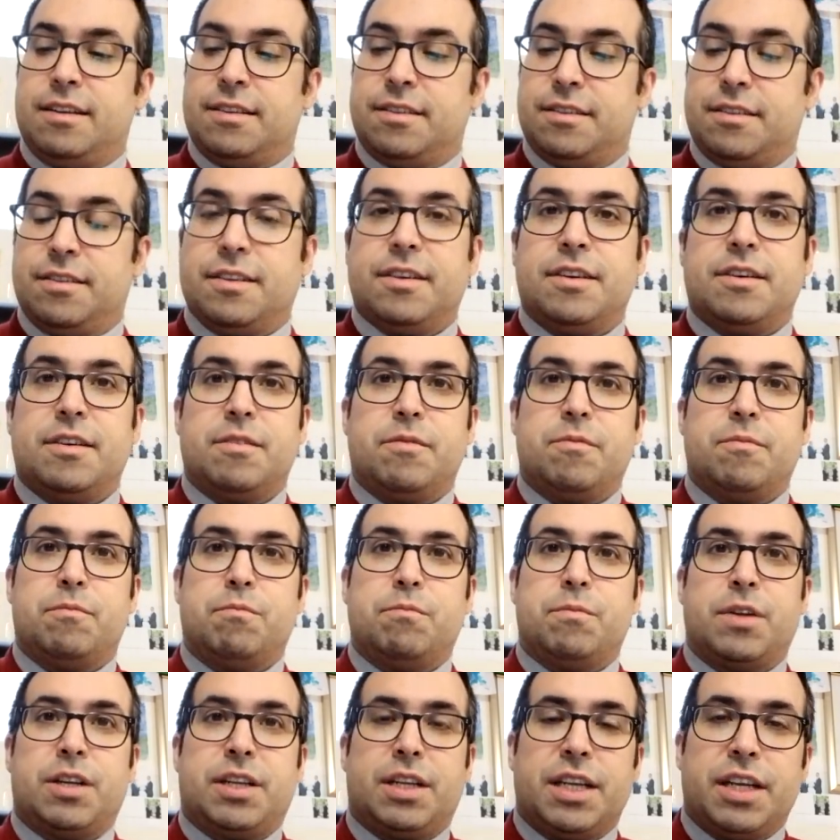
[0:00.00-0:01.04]
the
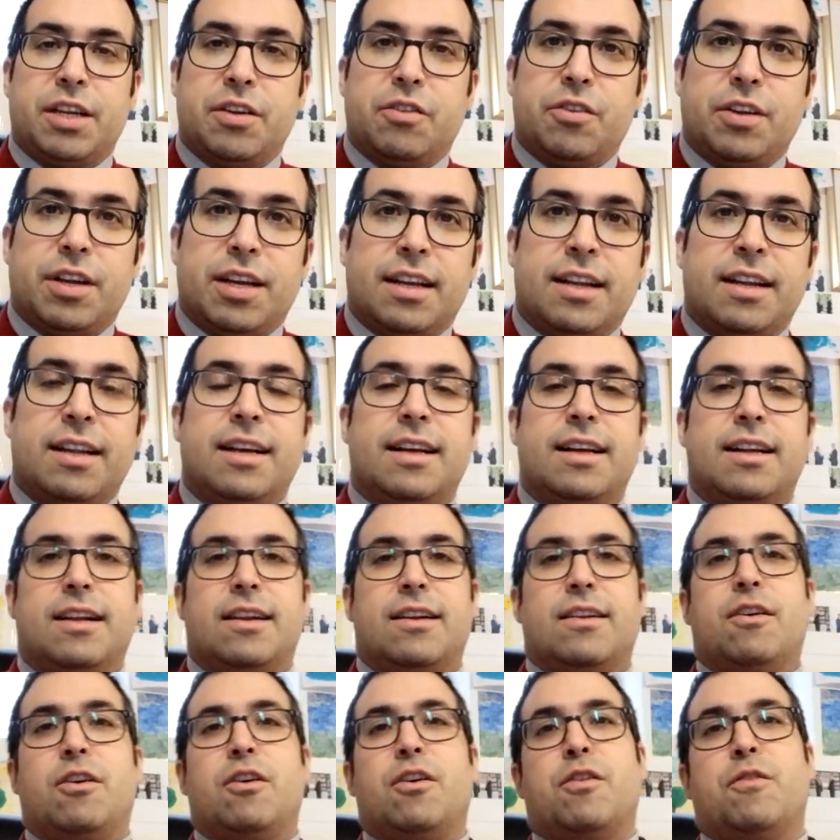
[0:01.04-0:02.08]
material
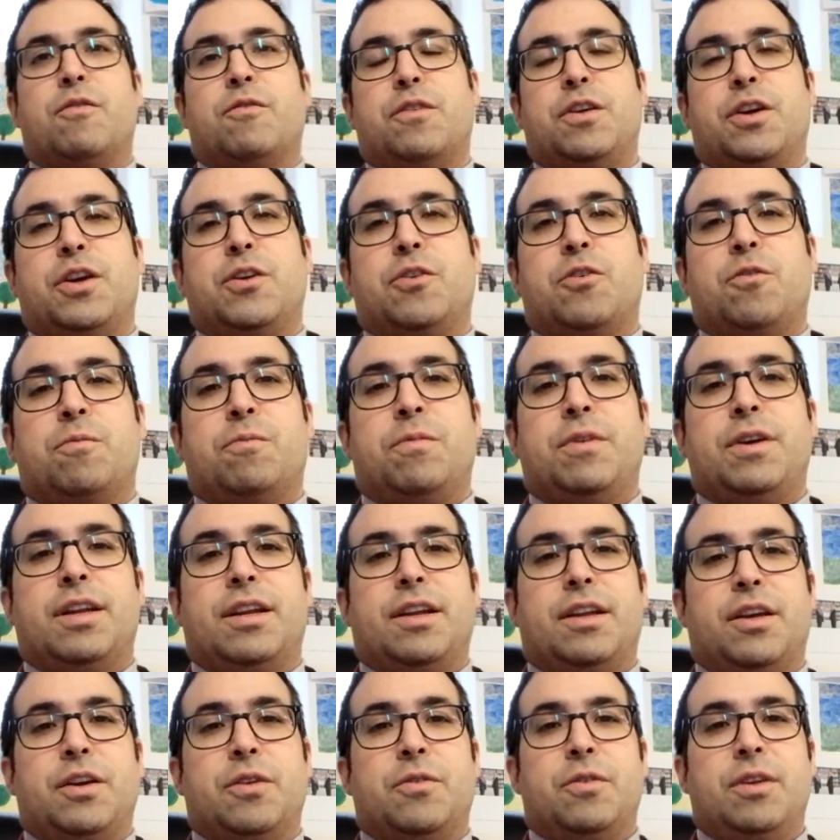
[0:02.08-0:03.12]
law of the
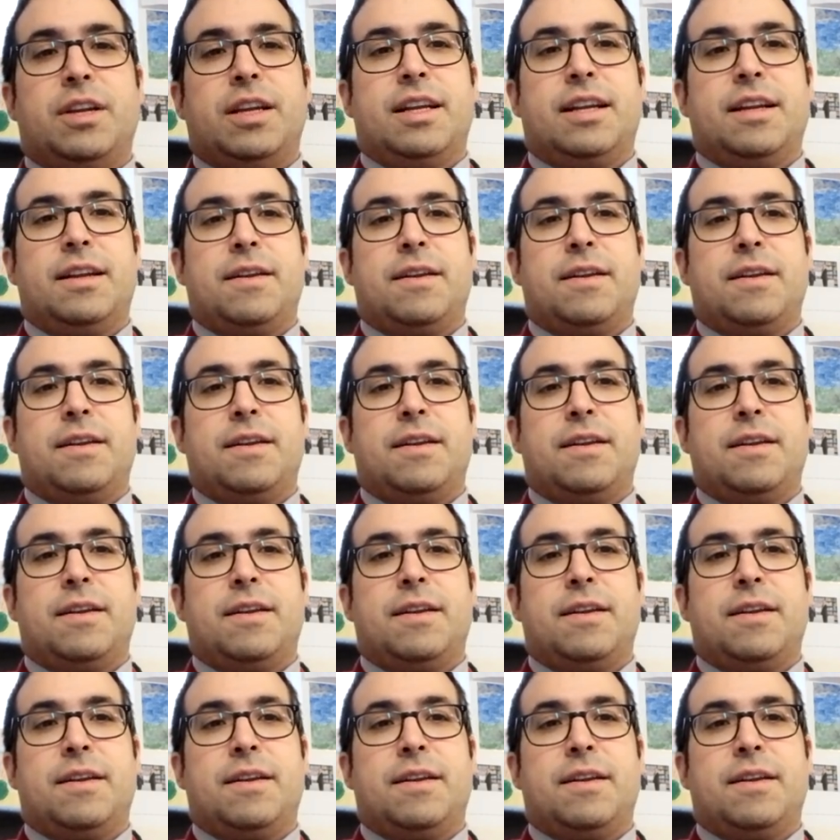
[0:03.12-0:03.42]
European Union.